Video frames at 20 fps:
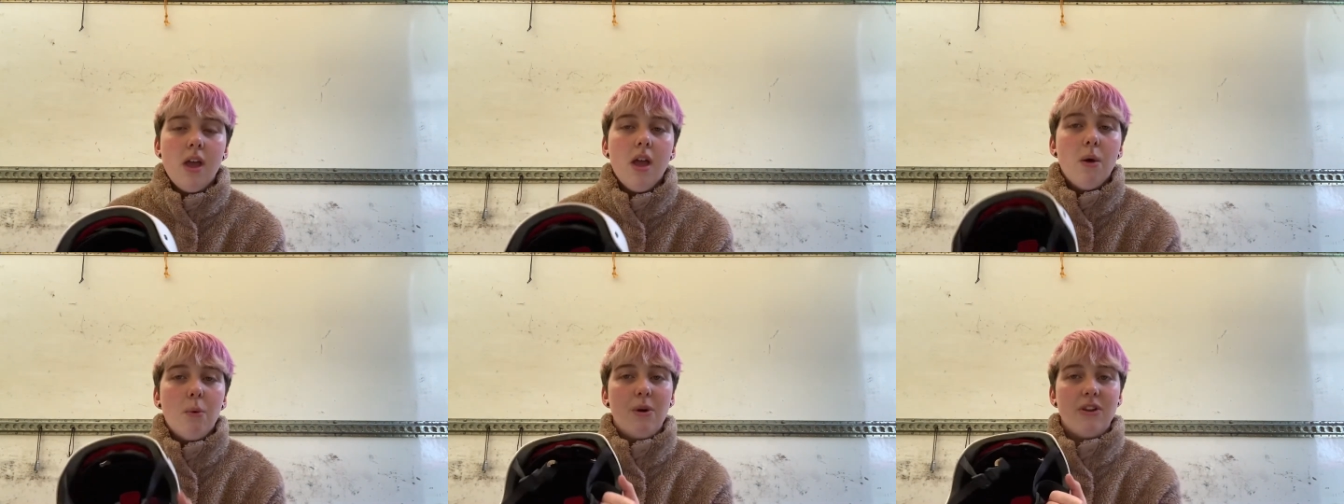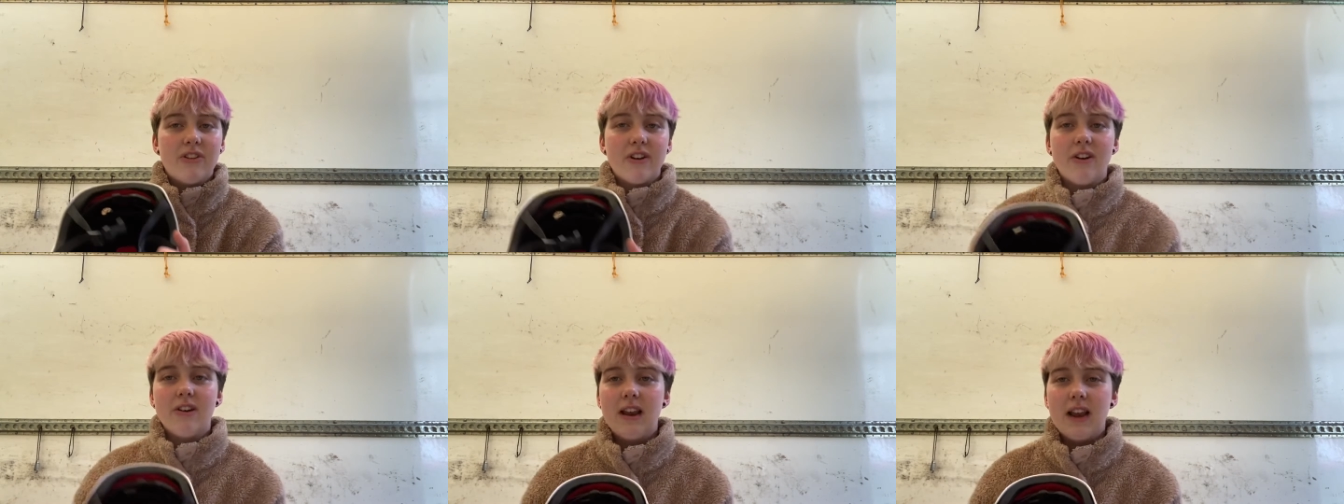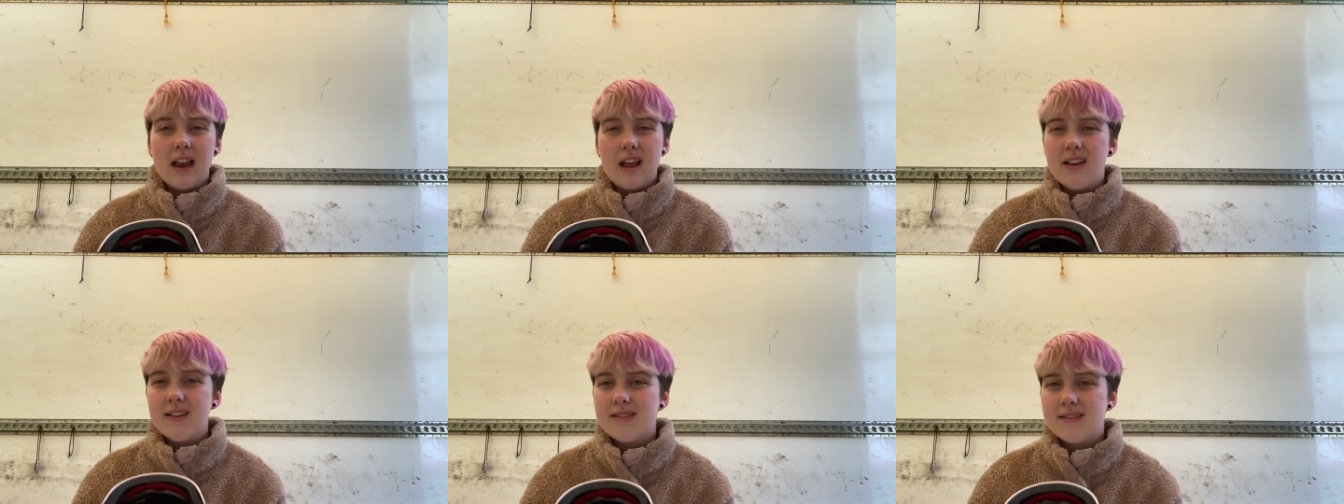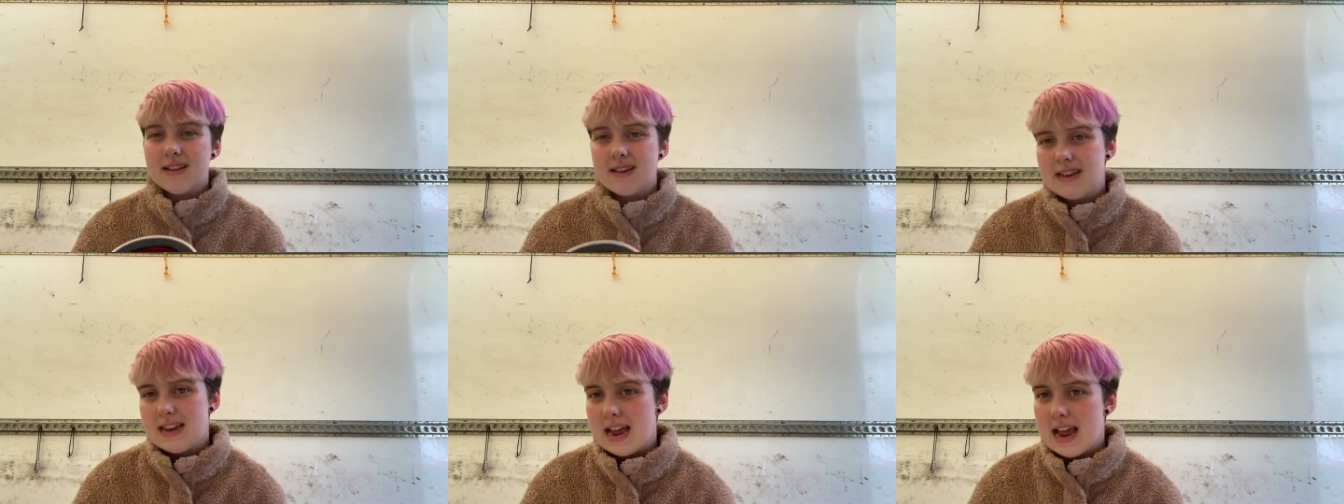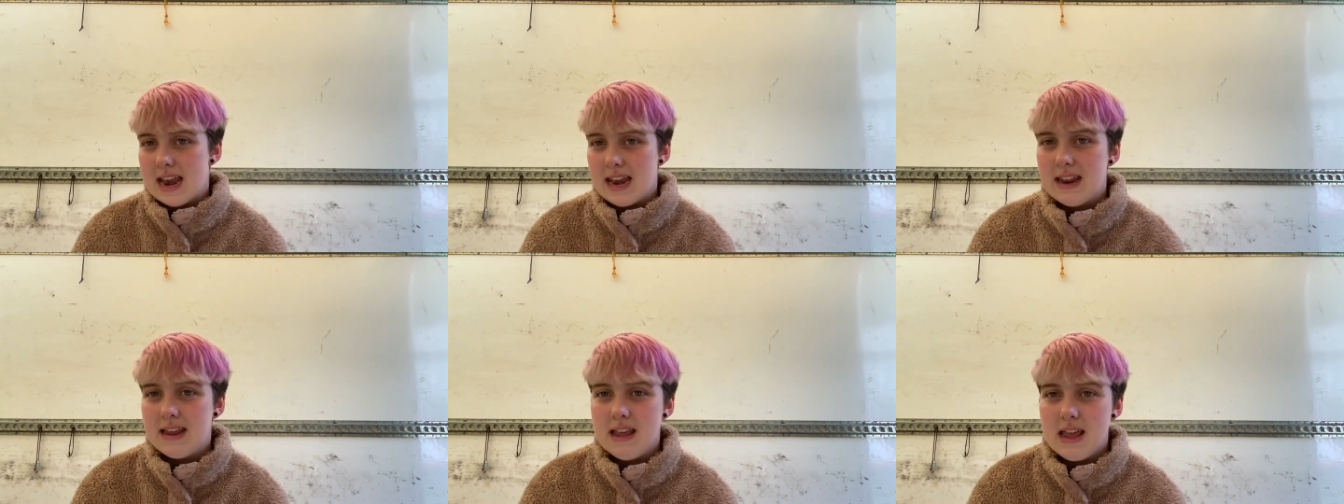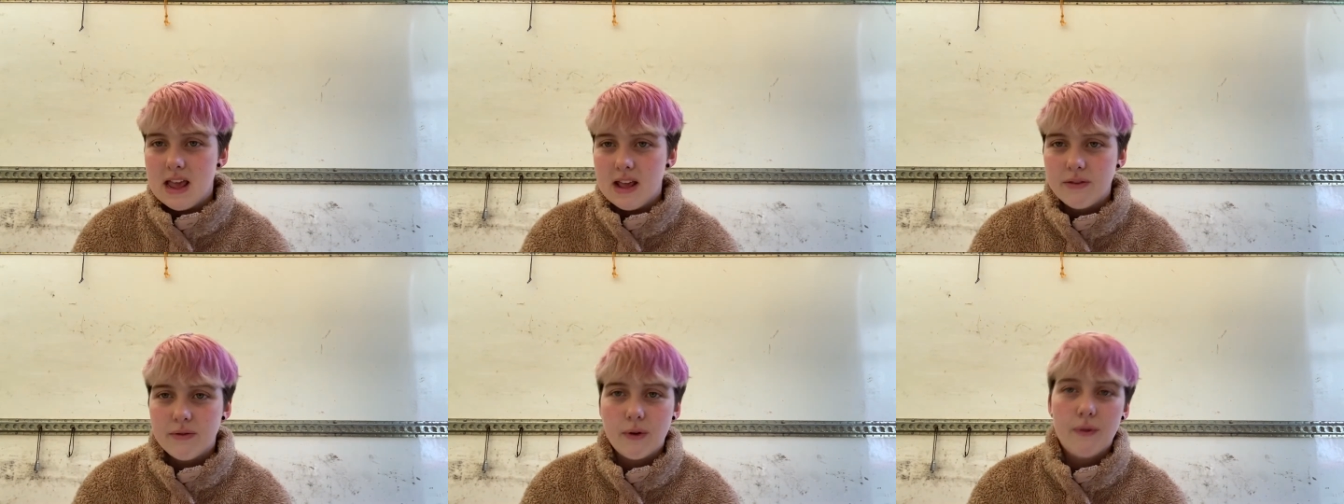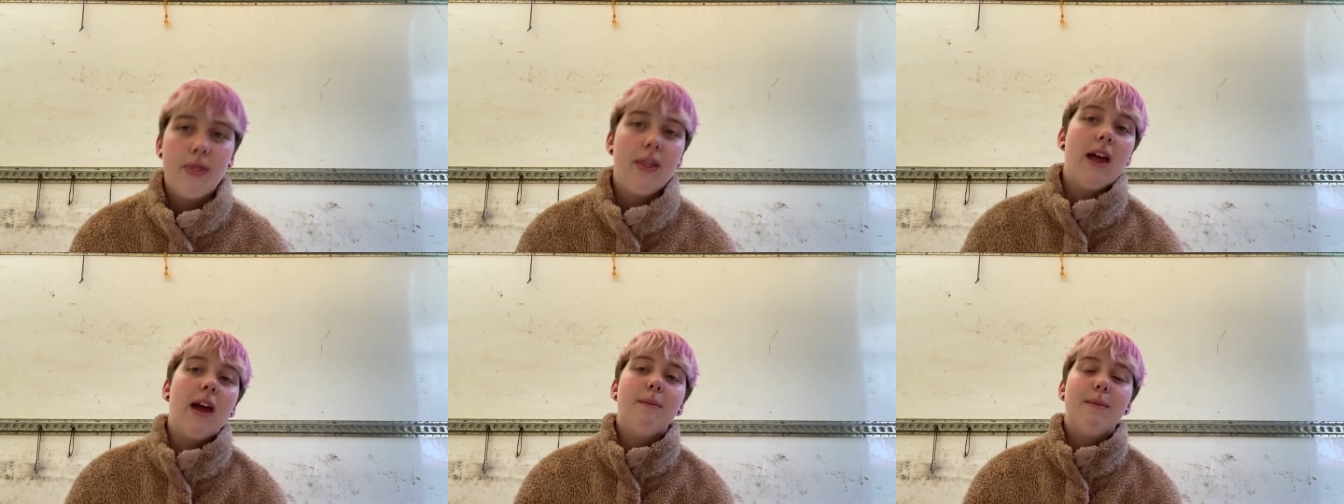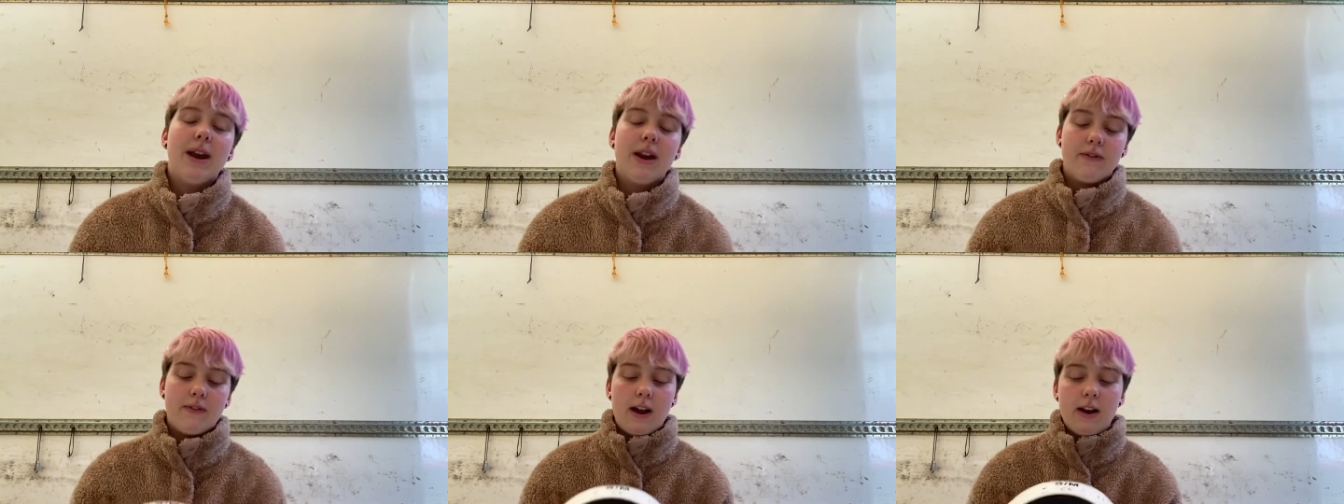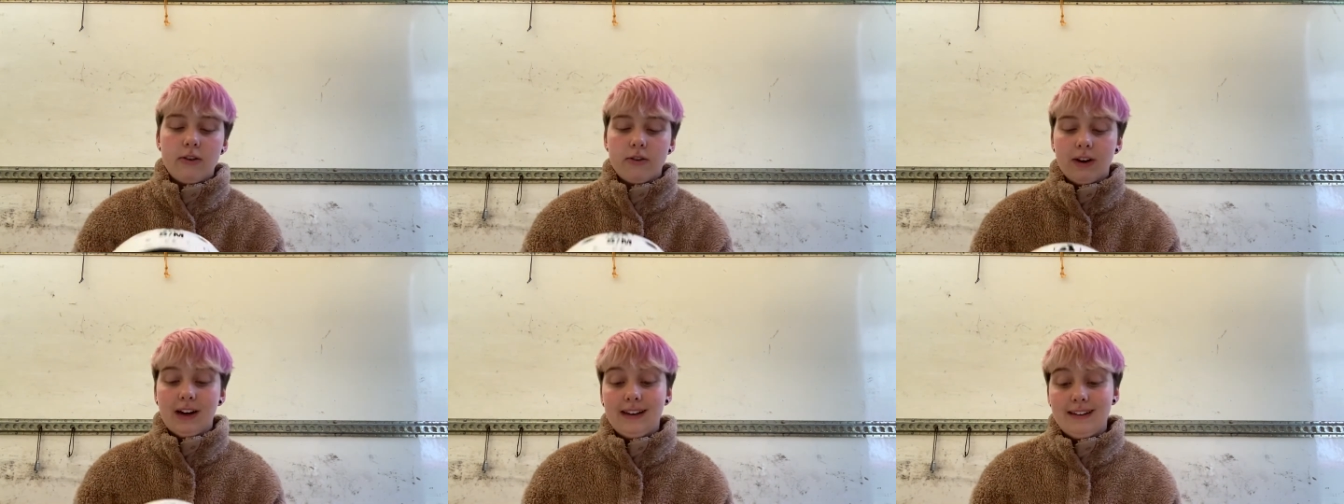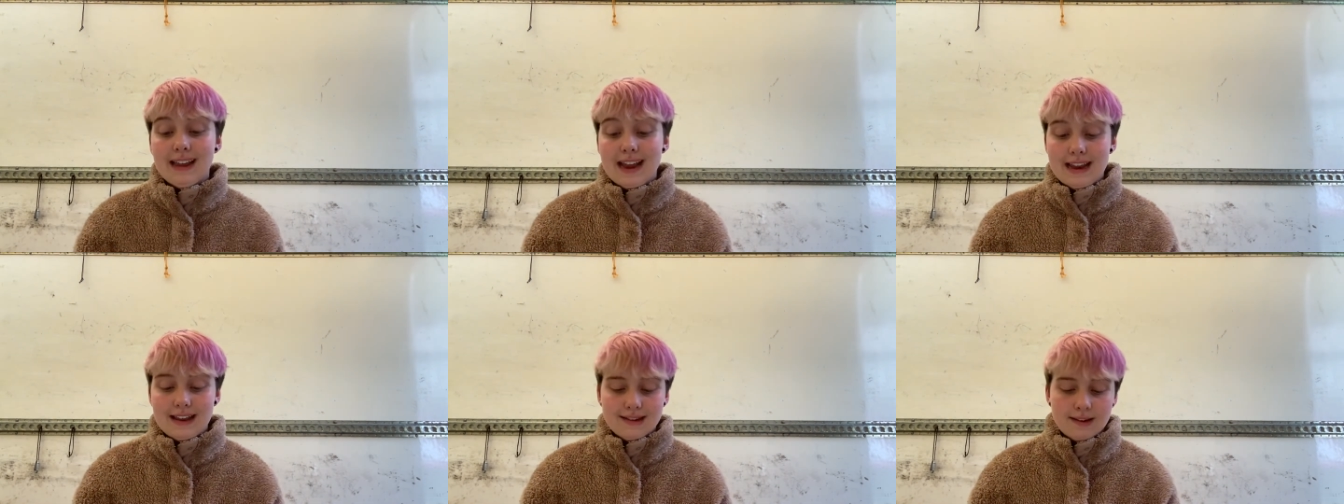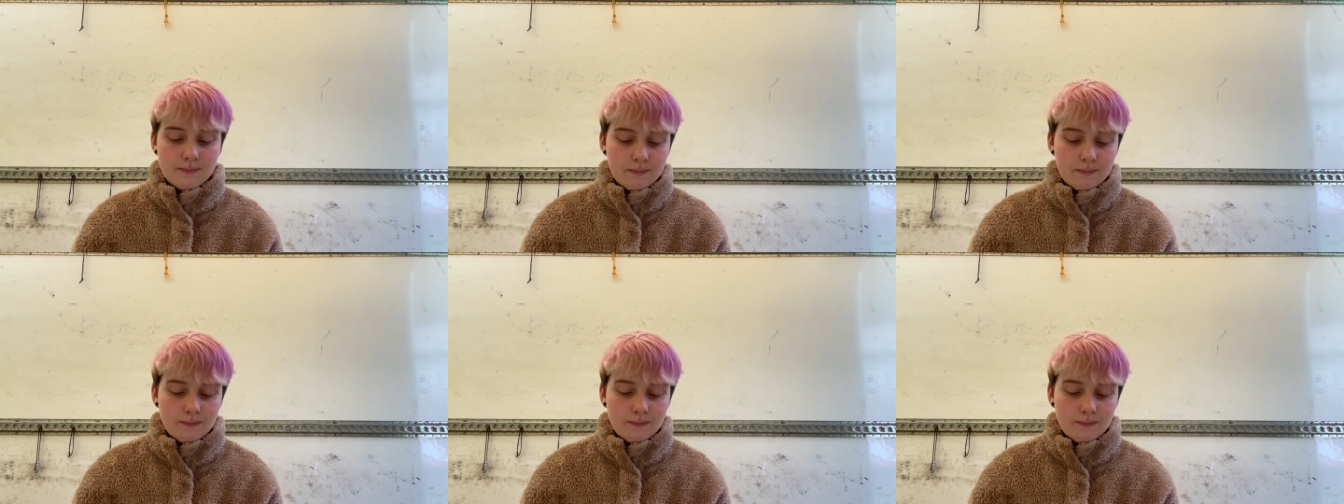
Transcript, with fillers: which only last 10 years from their manufacturing date.